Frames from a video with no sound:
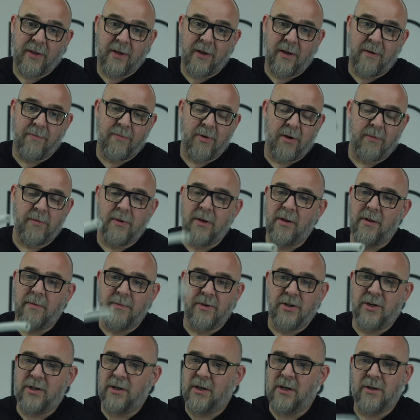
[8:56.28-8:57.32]
and probably the
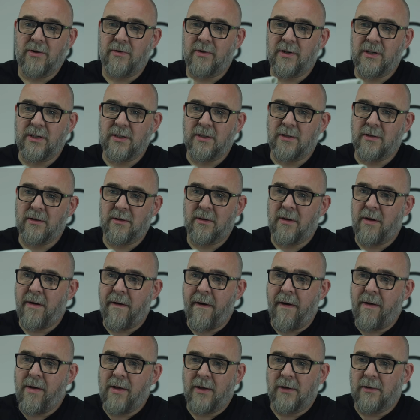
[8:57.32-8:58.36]
machinery's
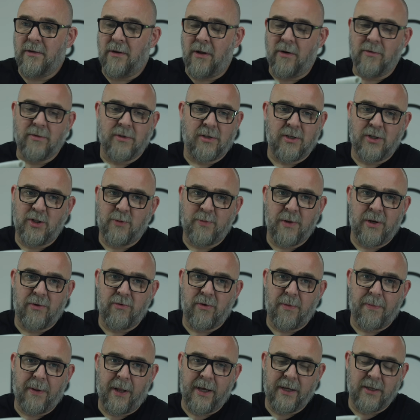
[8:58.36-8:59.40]
long since been
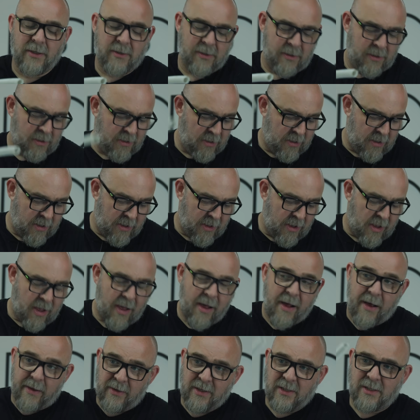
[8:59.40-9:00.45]
replaced,
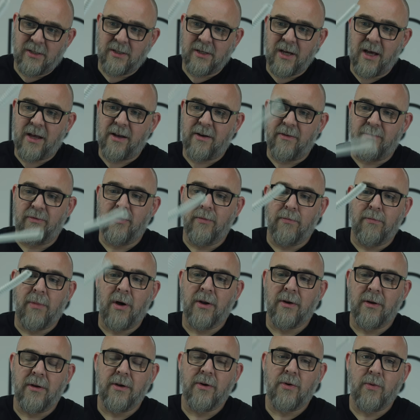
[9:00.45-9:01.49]
and this is kind of the
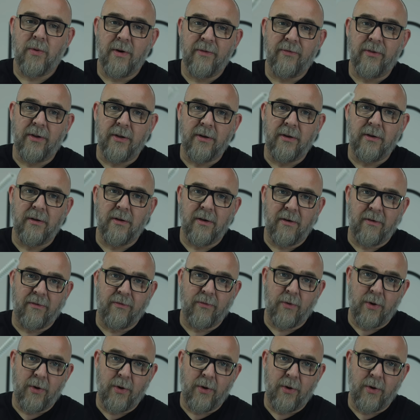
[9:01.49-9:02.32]
modern equivalent of